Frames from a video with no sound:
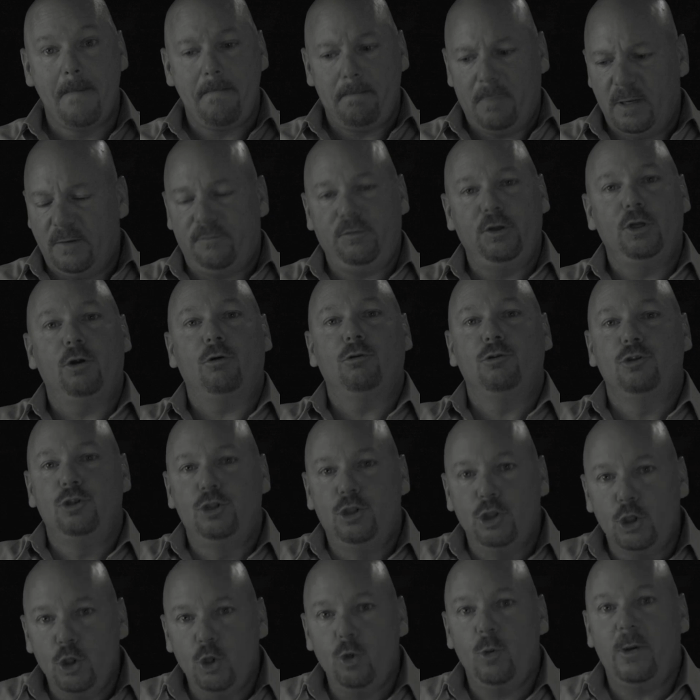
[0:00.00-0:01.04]
but if you don't
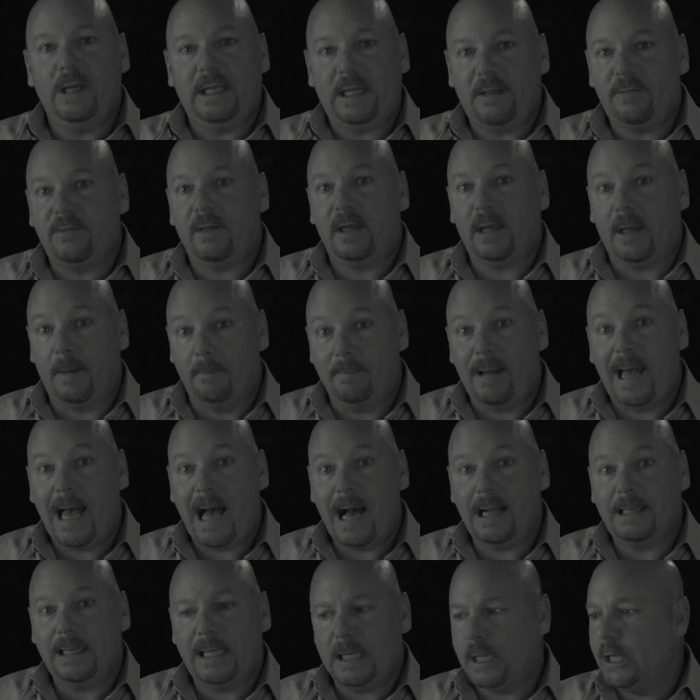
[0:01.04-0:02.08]
do anything
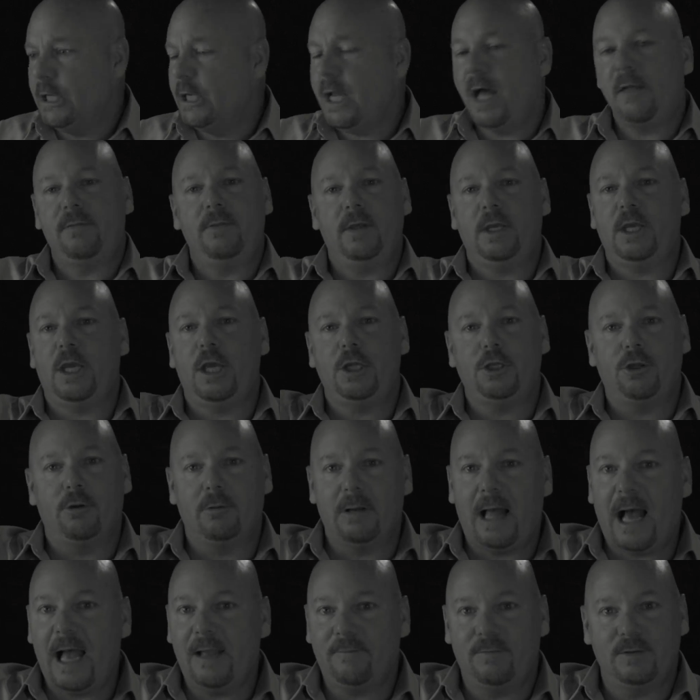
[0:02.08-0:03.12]
about it, nothing in your
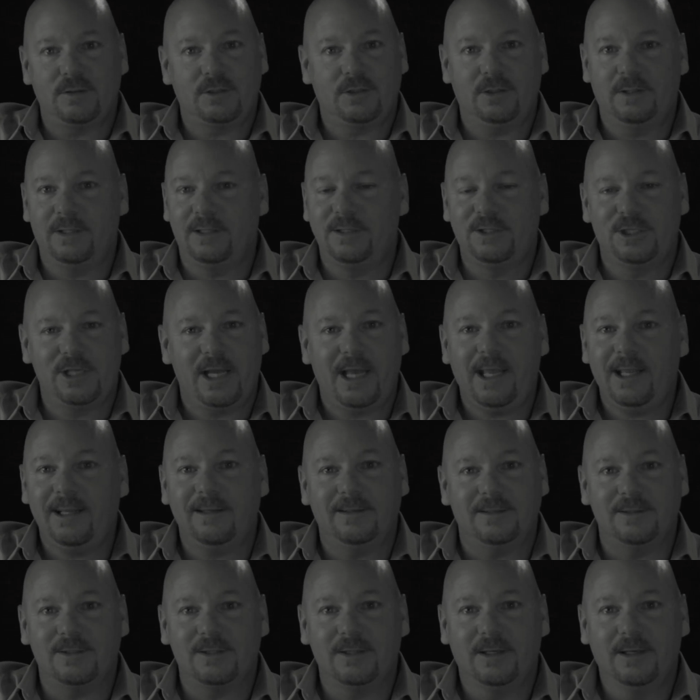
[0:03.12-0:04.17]
life is going to
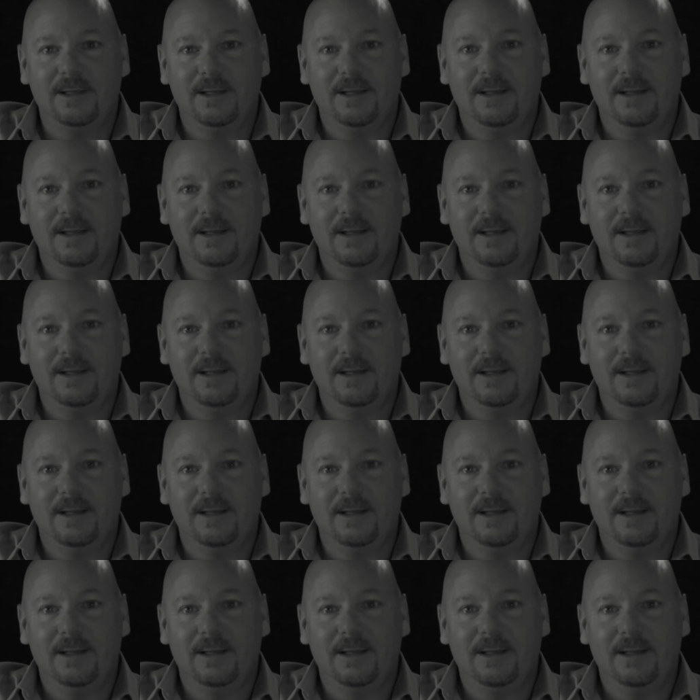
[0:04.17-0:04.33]
change.